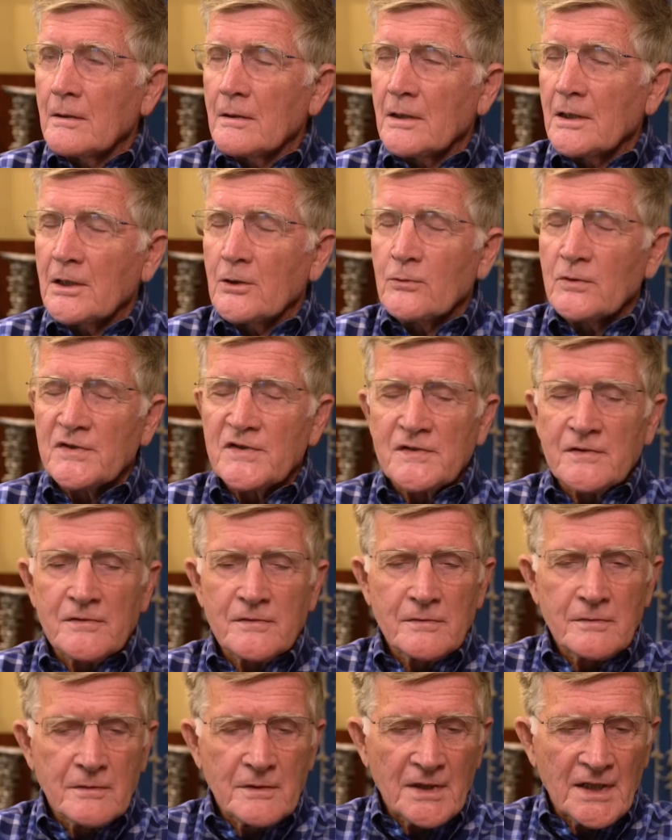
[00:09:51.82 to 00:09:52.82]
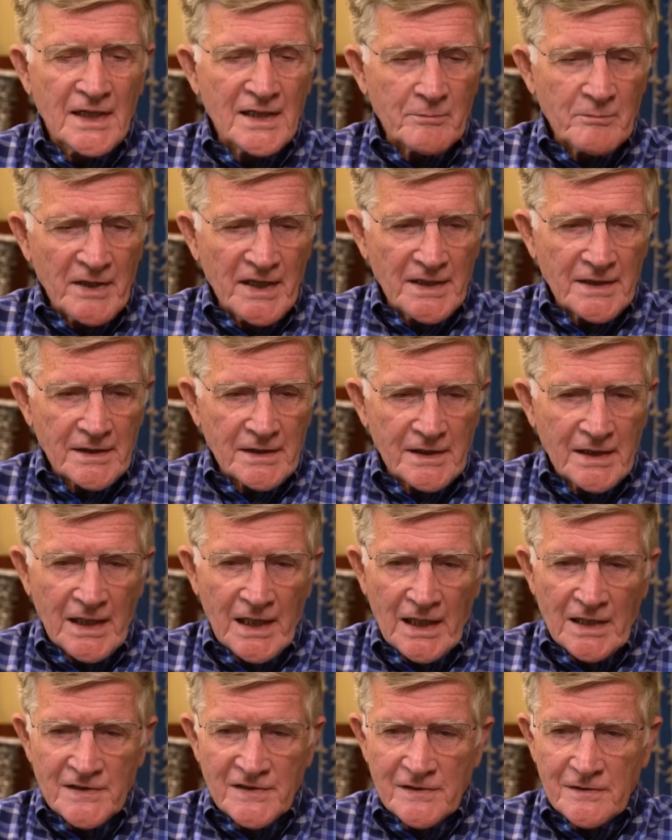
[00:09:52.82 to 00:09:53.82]
I was I had made a
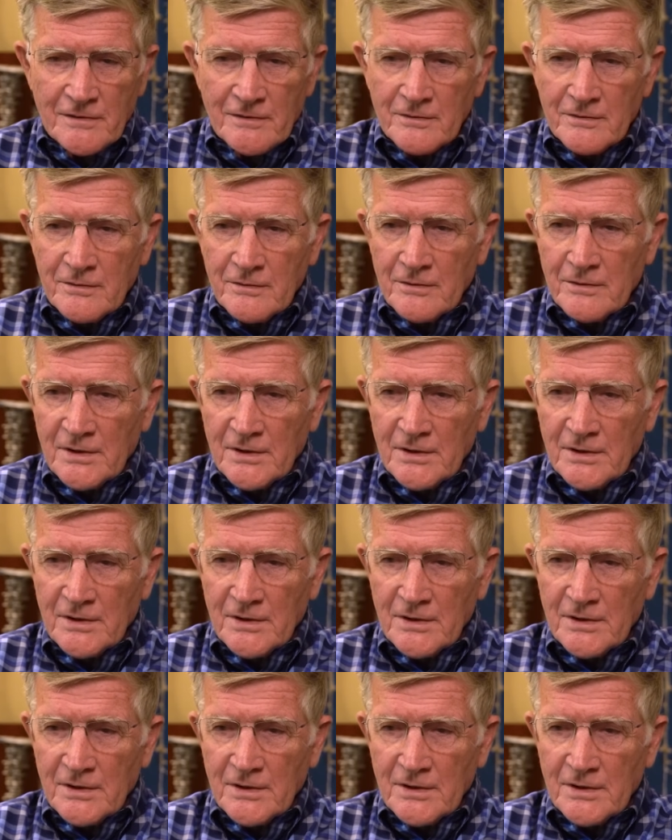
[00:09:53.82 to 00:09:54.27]
cast